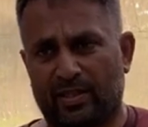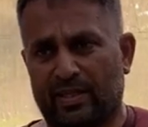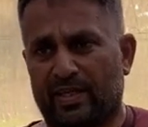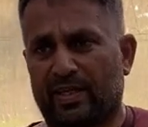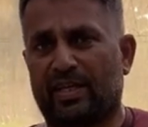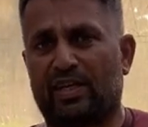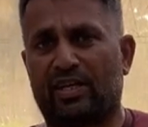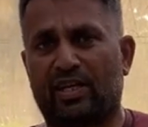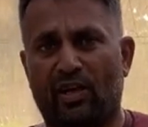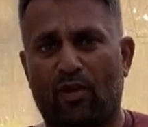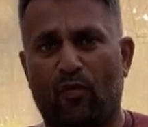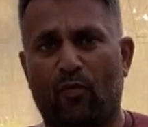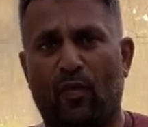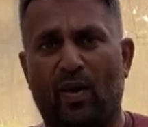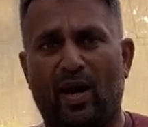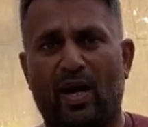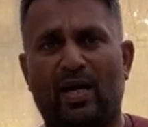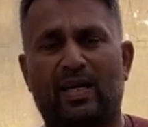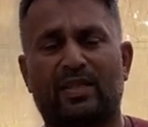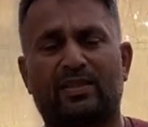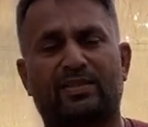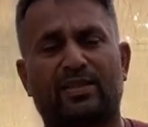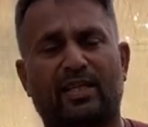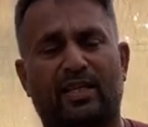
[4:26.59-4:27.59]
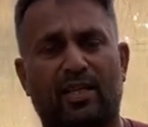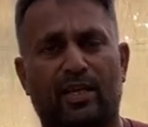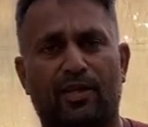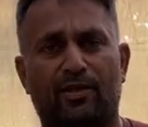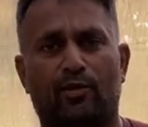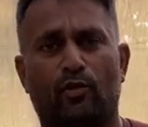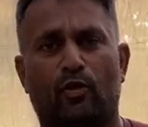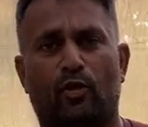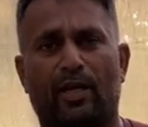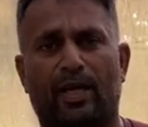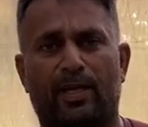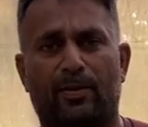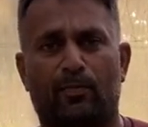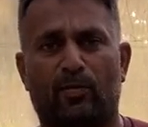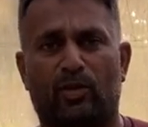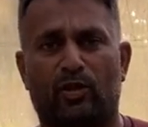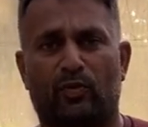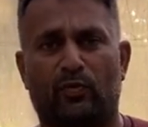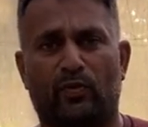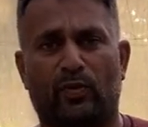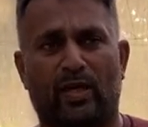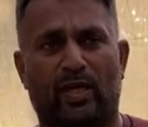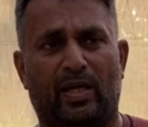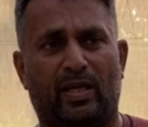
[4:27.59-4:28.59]
It requires the controlled
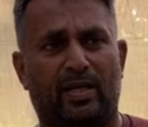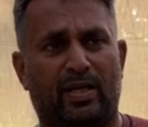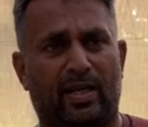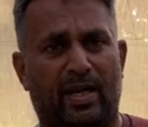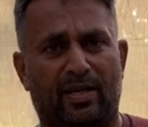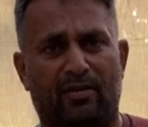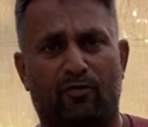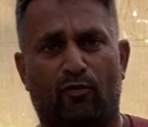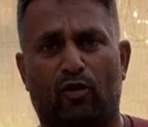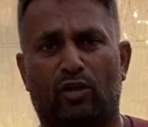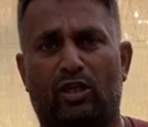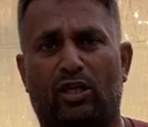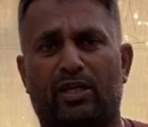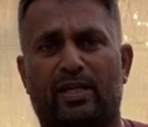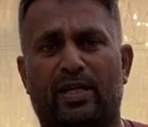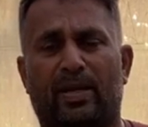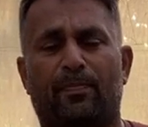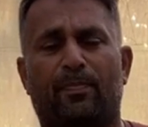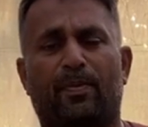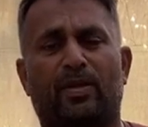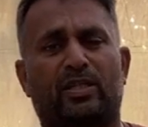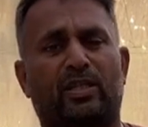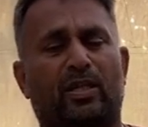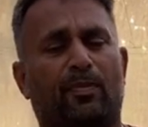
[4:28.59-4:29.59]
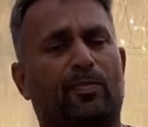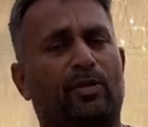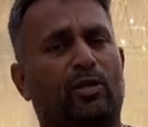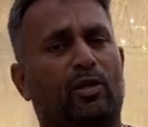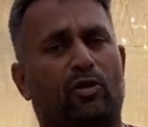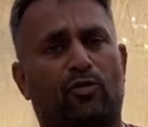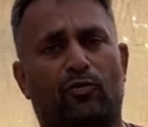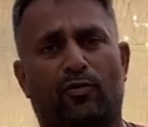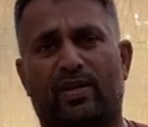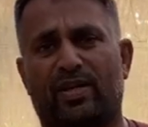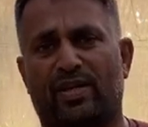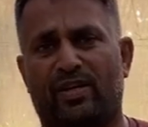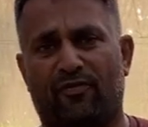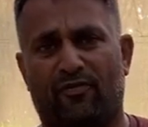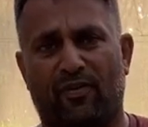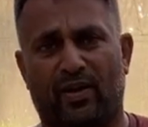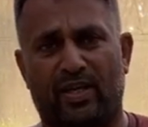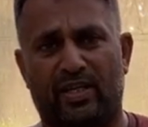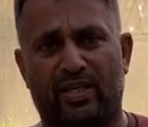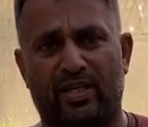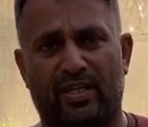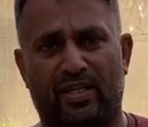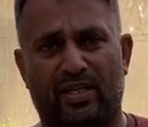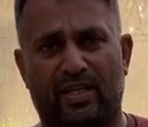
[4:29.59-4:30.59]
atmosphere and water temperature below
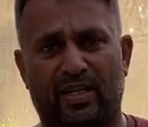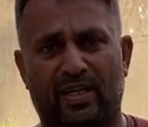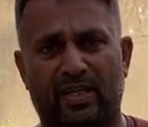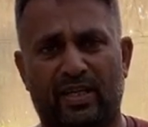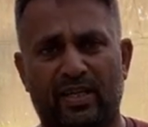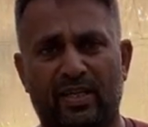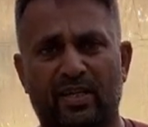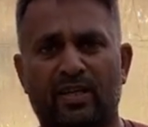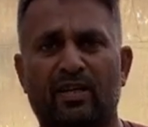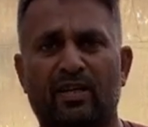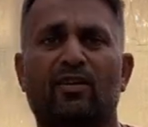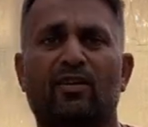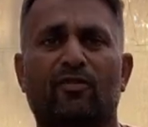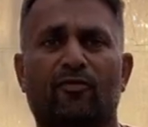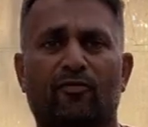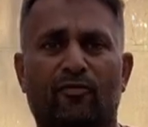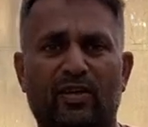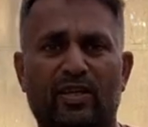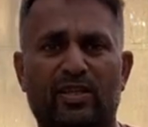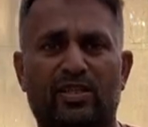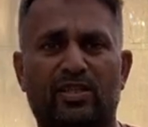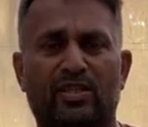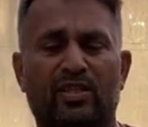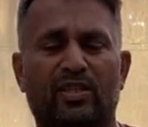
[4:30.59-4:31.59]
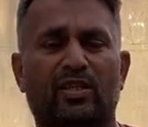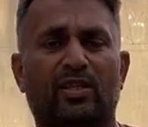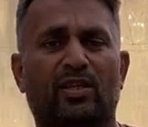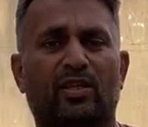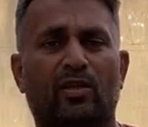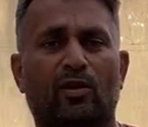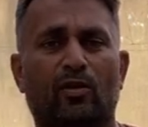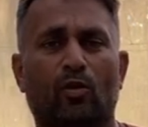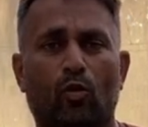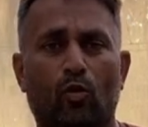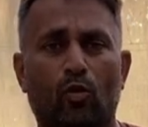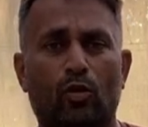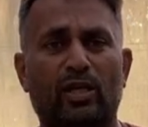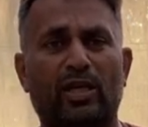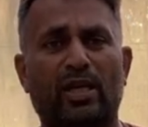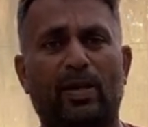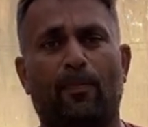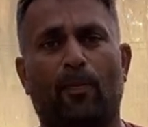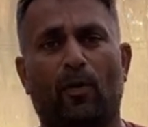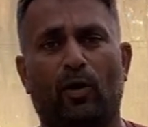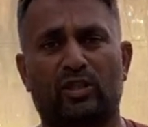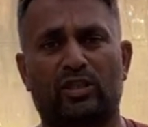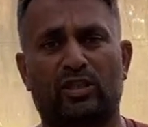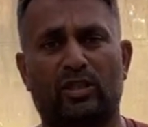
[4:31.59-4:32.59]
25 degree, which only
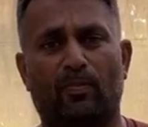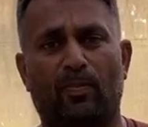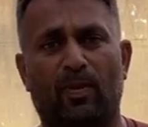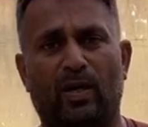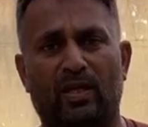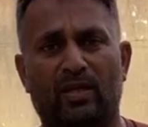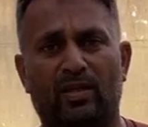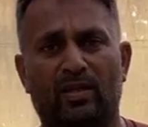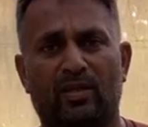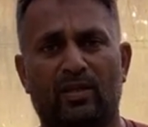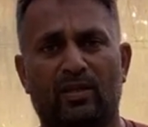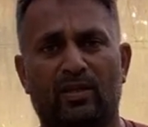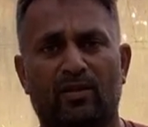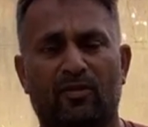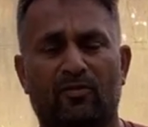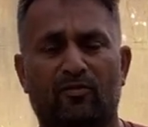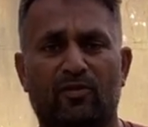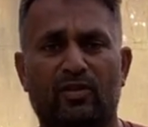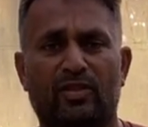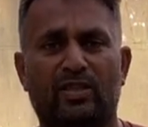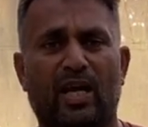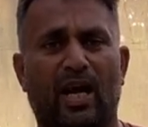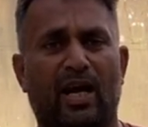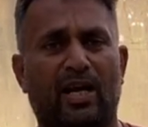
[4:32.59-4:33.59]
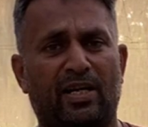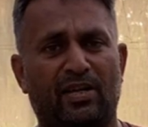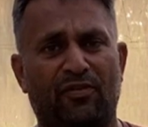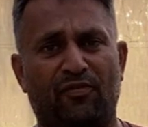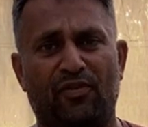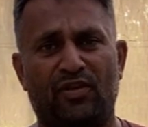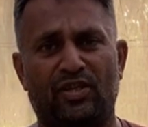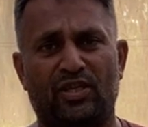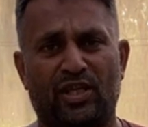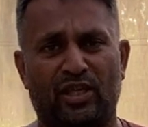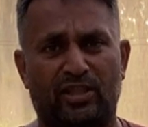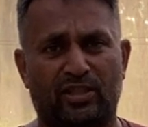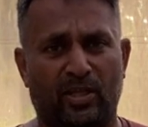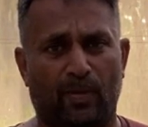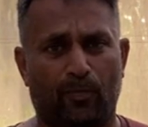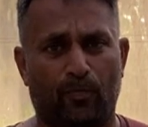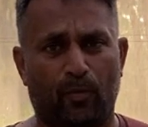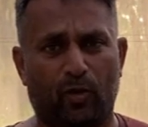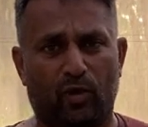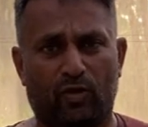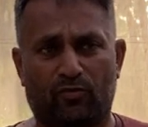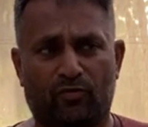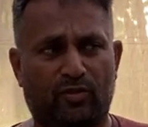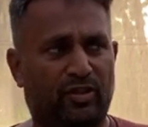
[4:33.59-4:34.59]
possible with the artificial
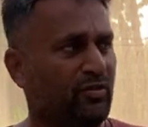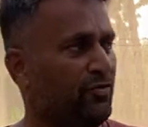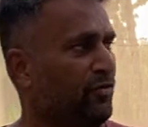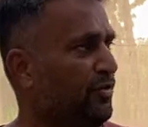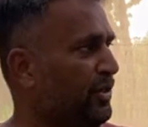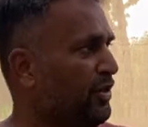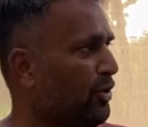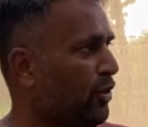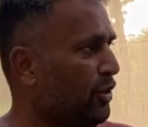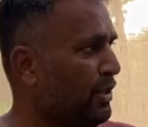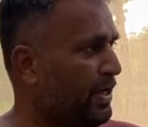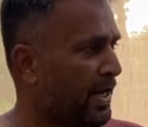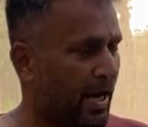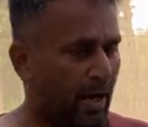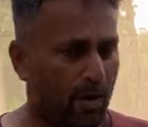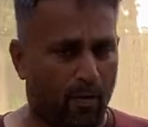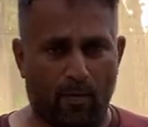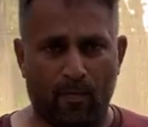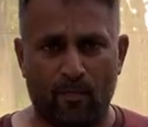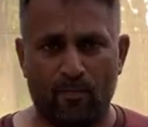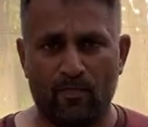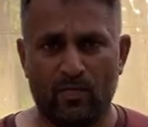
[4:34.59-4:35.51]
support which we don't have.